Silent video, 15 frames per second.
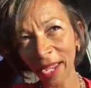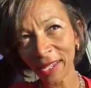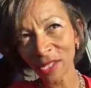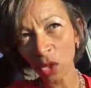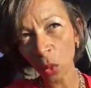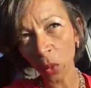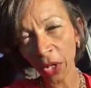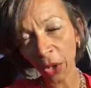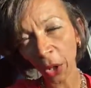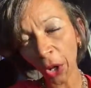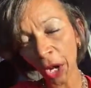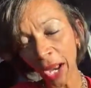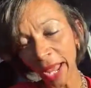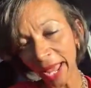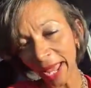and
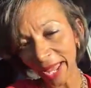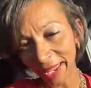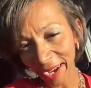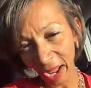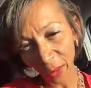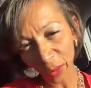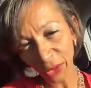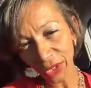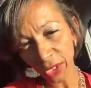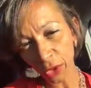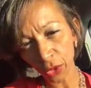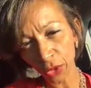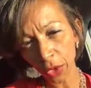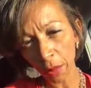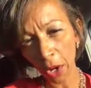Twitter, and I will see
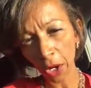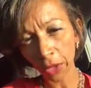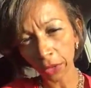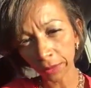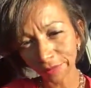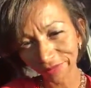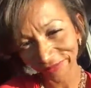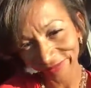you tomorrow.